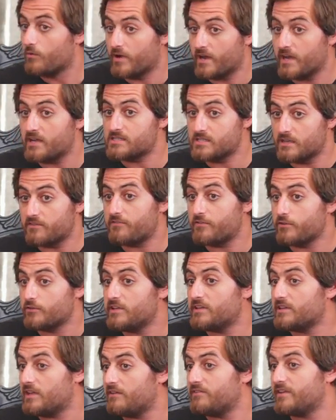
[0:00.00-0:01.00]
Whereas if
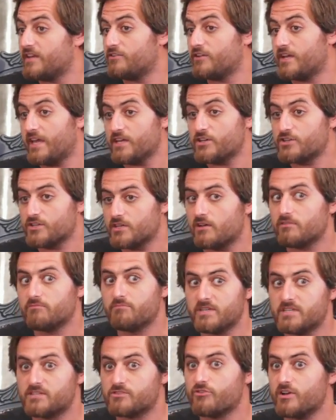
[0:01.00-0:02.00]
you didn't have an education, I
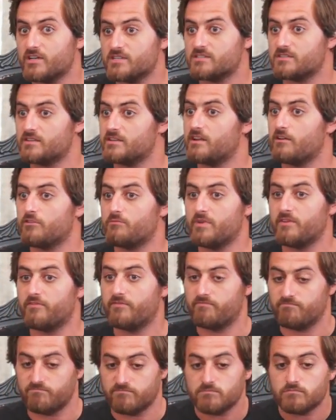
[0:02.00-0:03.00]
would be stressed and I would
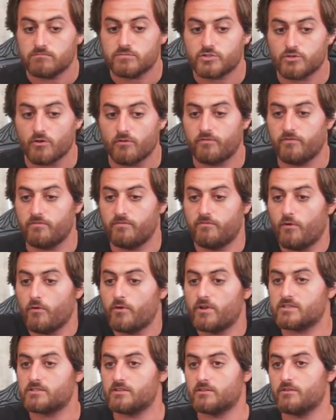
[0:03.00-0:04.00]
be so
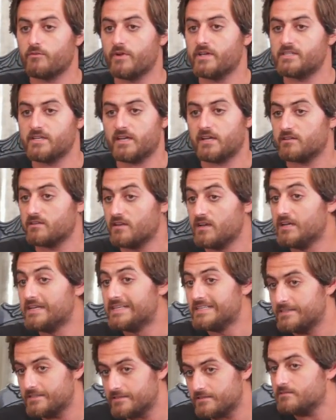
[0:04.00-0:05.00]
focused on the racing, and
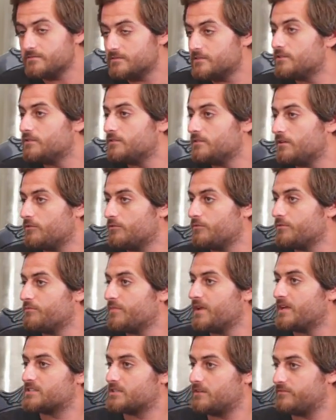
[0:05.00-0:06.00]
I
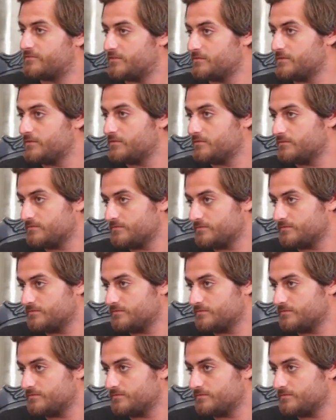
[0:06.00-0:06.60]
wouldn't be as comfortable.